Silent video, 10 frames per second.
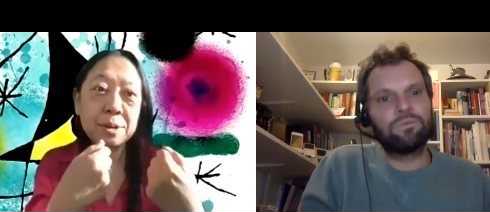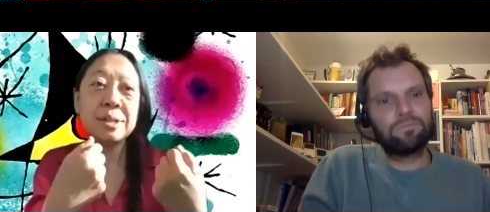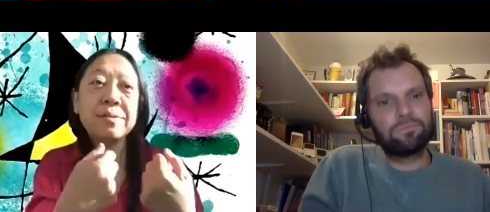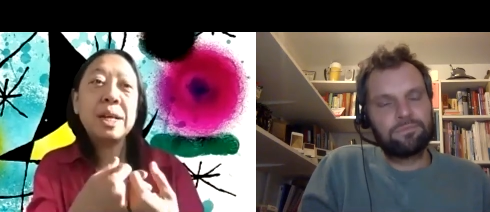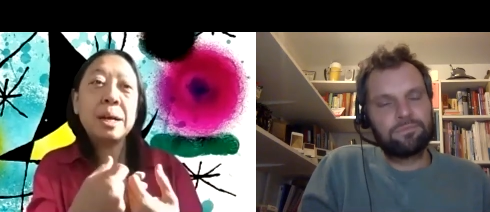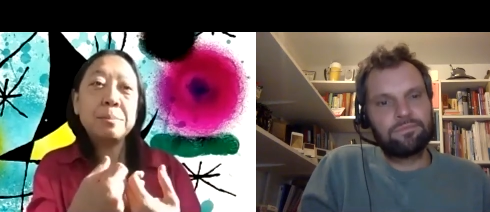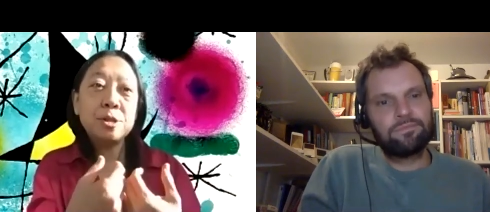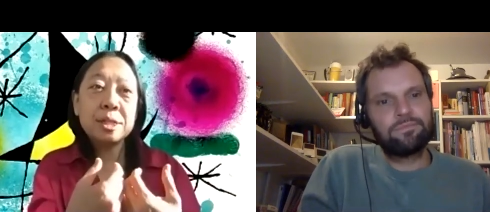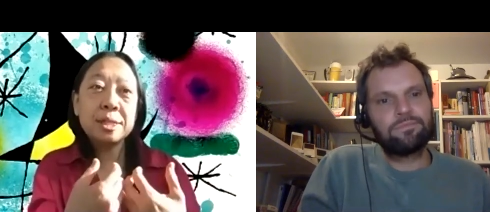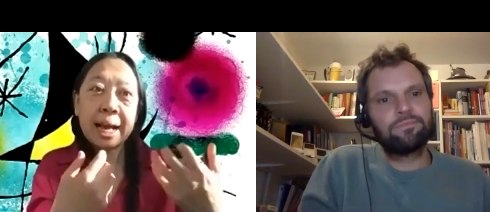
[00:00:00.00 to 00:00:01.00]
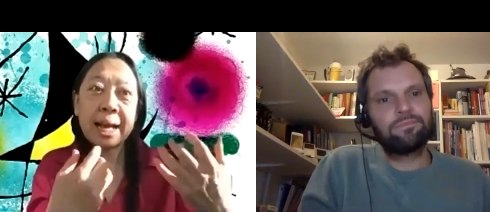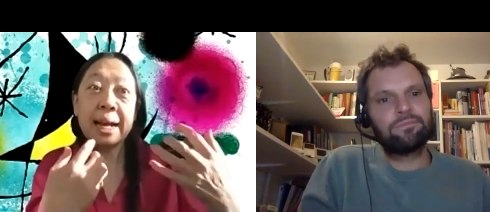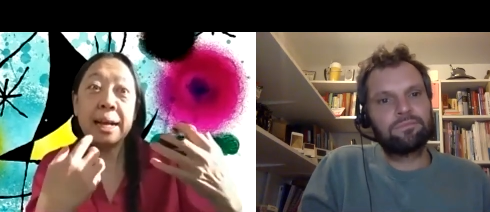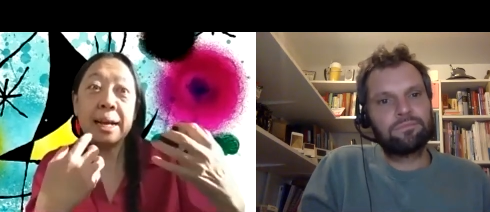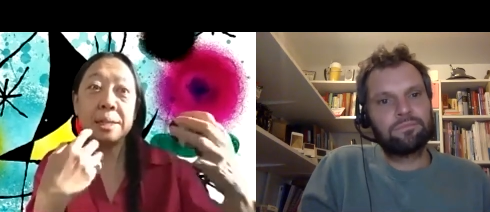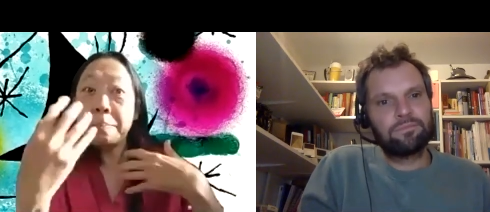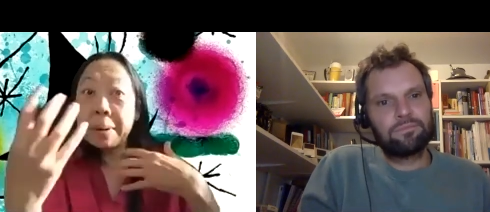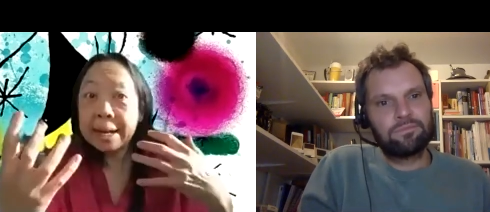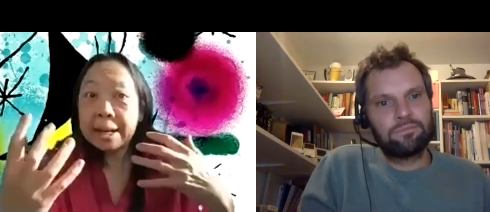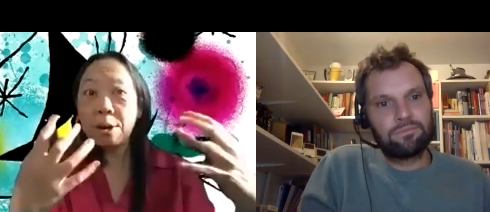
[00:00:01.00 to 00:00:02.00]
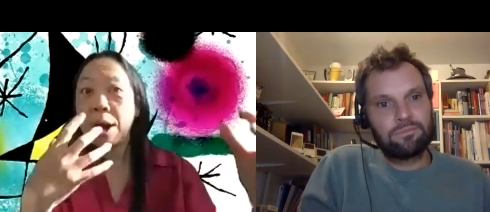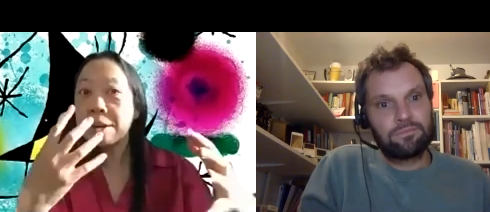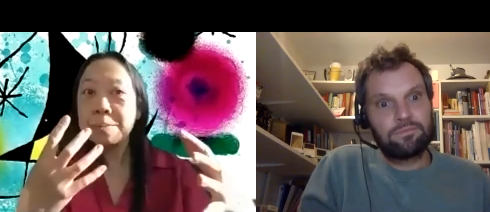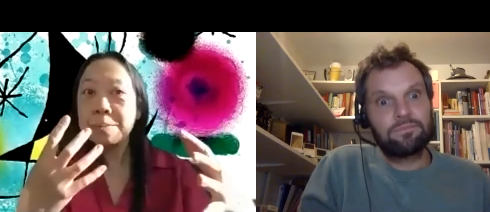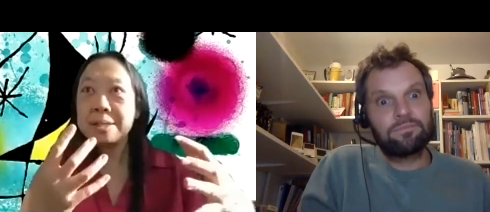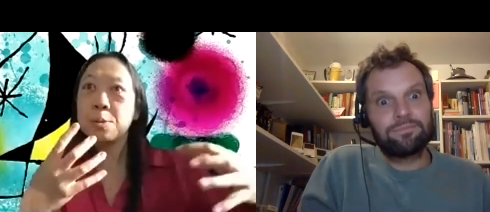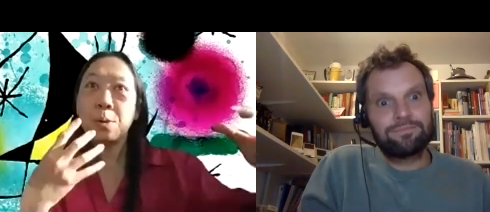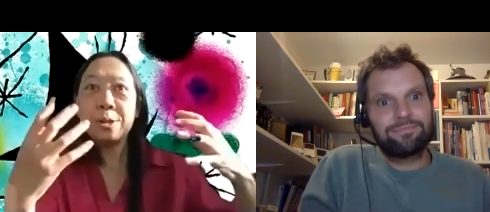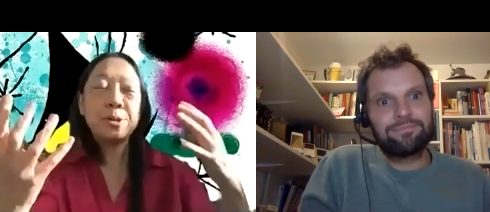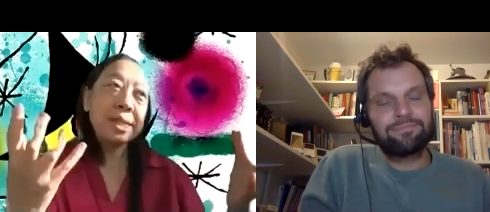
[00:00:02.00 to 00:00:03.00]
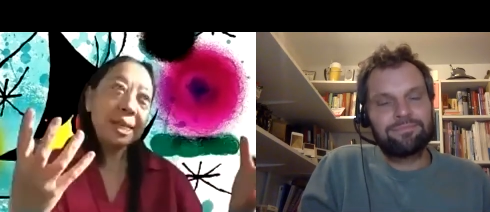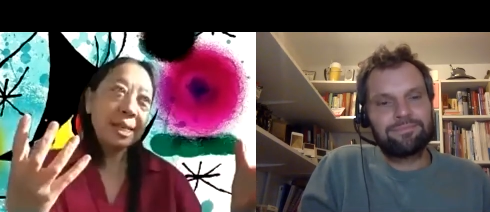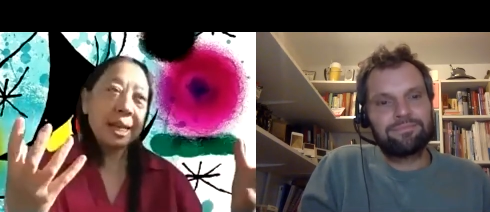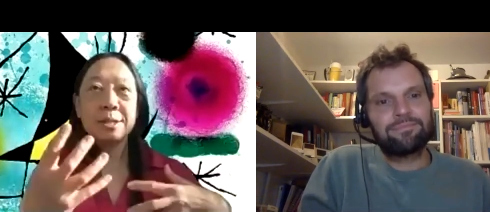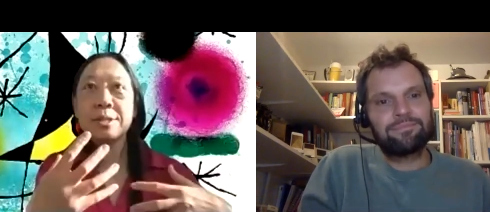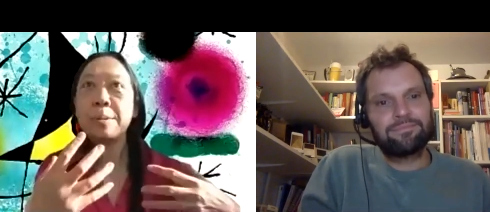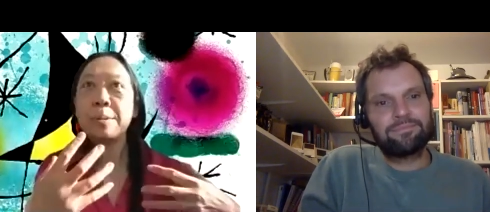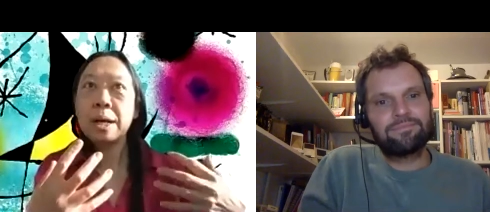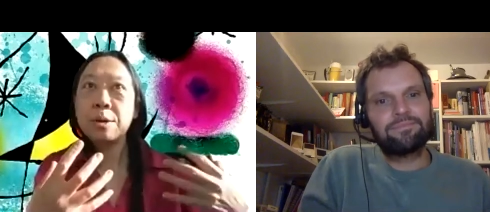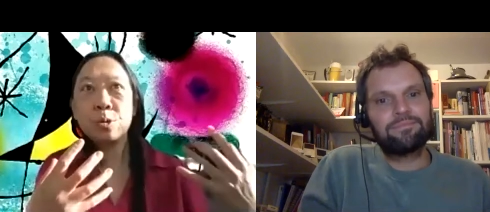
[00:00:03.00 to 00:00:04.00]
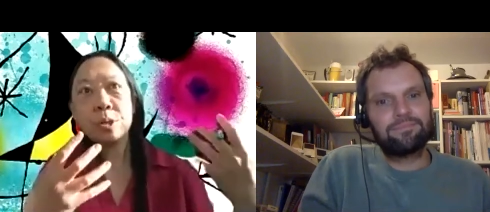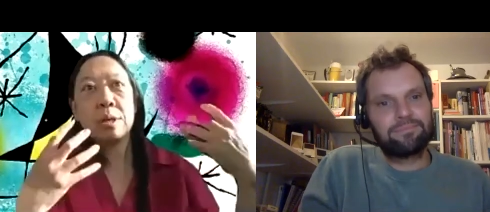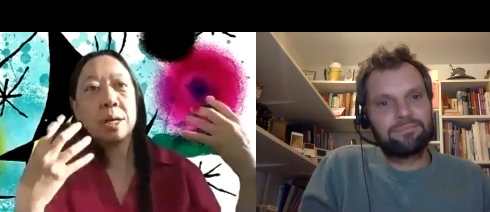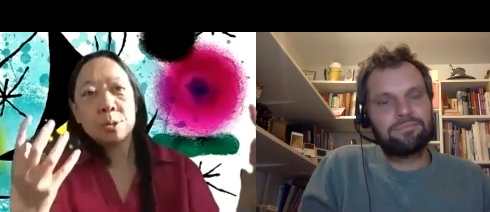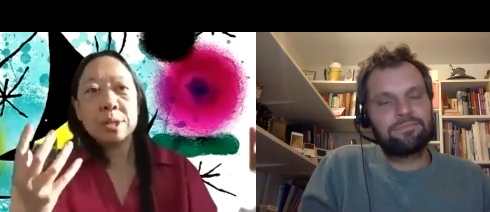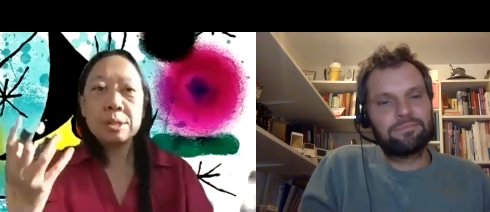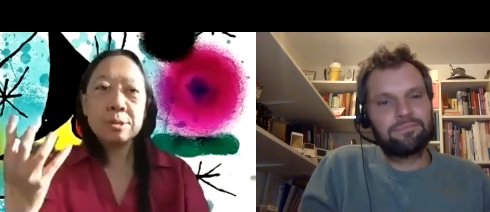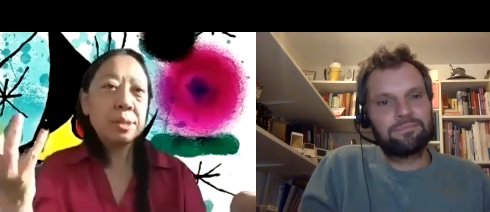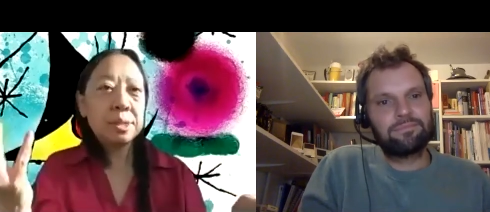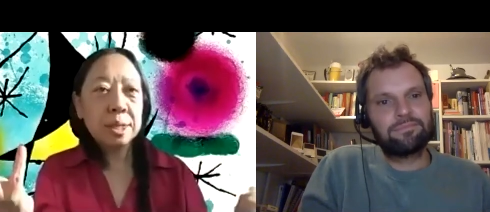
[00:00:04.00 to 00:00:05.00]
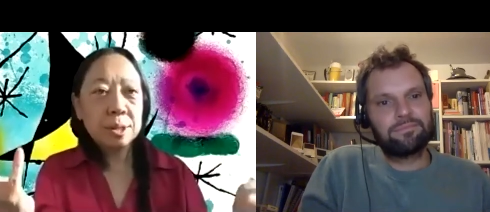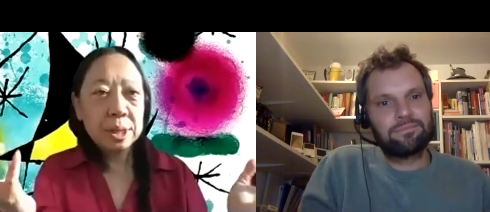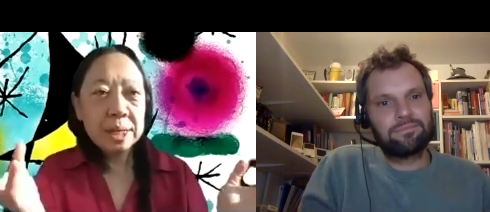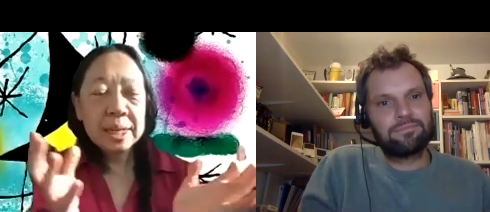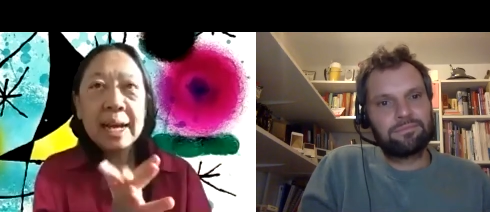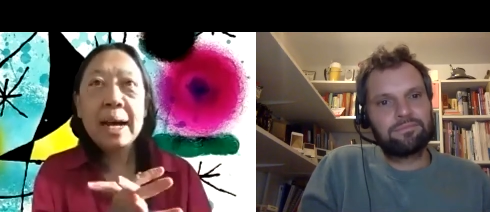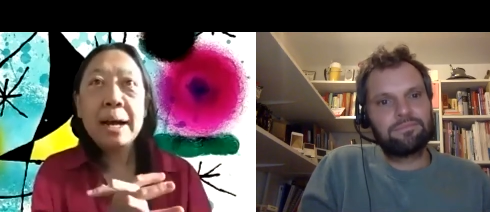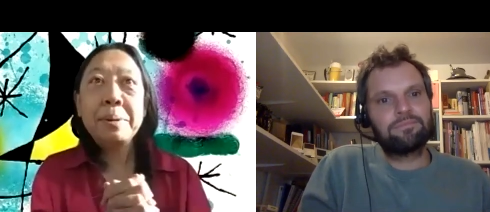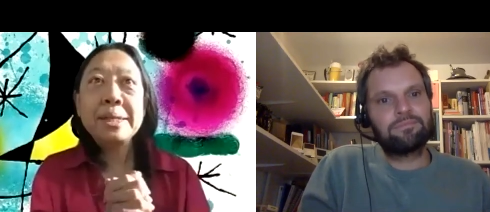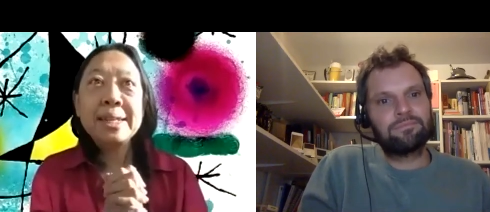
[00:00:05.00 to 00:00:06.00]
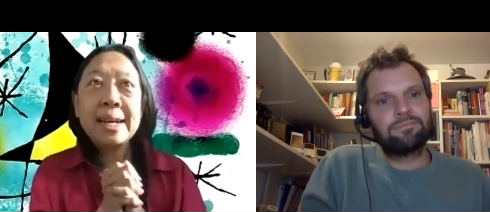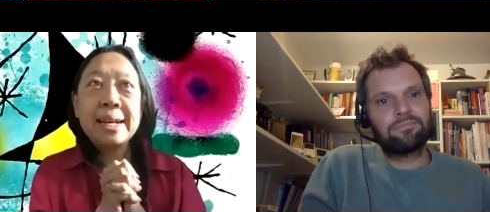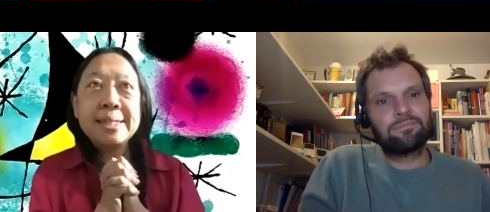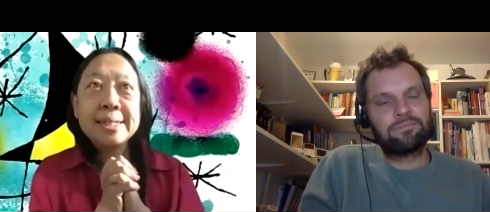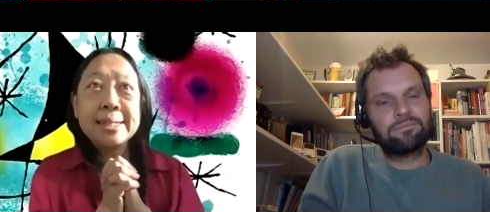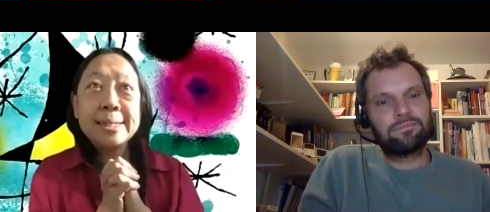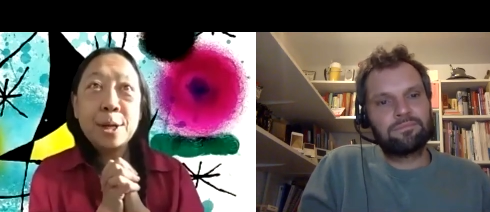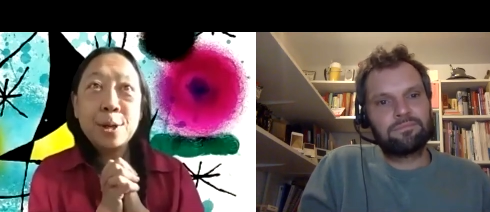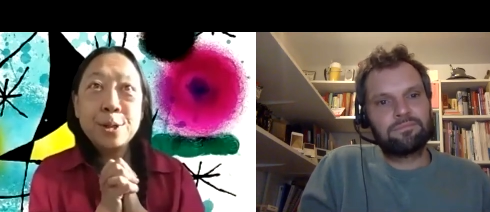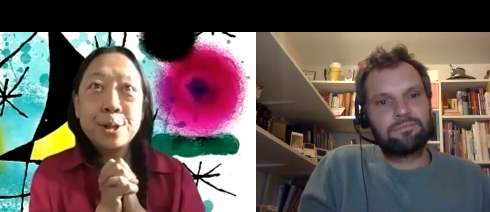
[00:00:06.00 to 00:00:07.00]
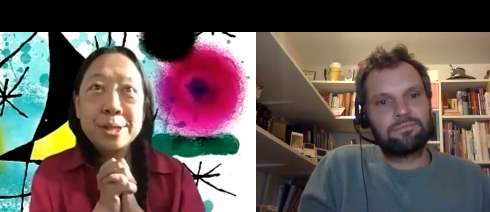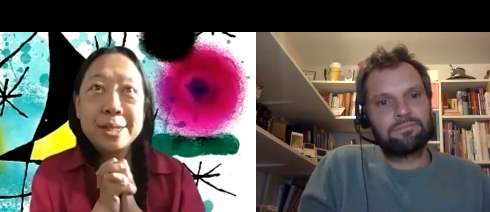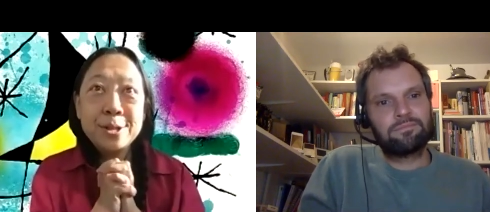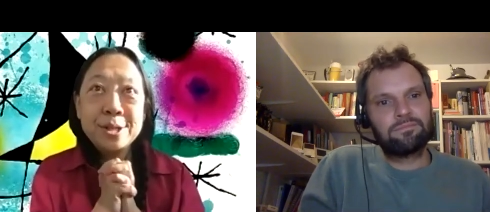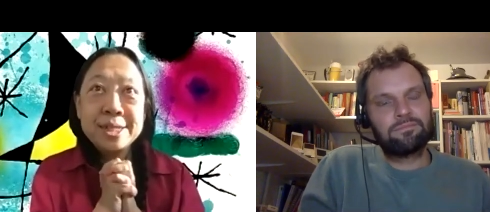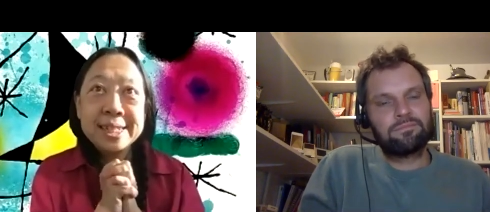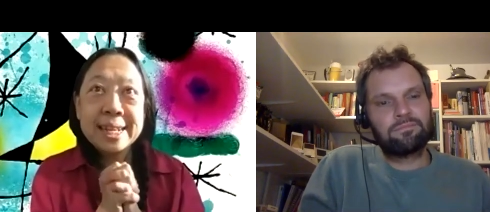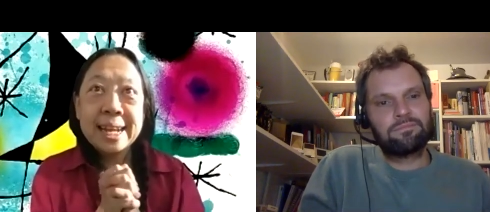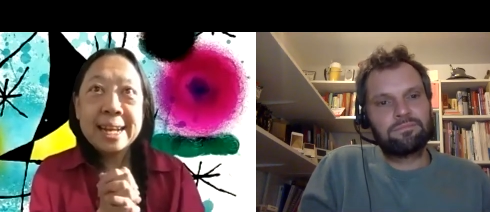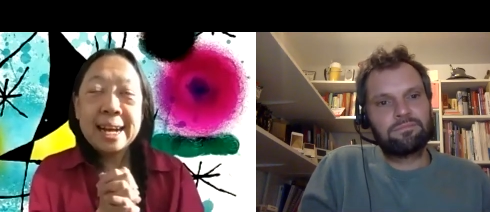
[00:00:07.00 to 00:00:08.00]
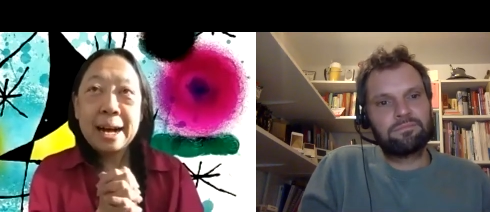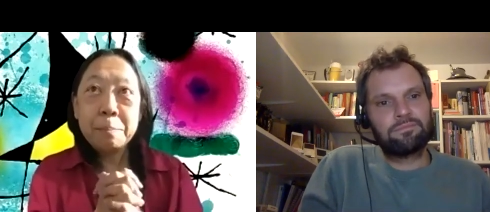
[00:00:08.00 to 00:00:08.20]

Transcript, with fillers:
Speaker 1: of the time it's just like debate or arguments what do you think and so sometimes we uh, agree to disagree but then i think it's also interesting uh,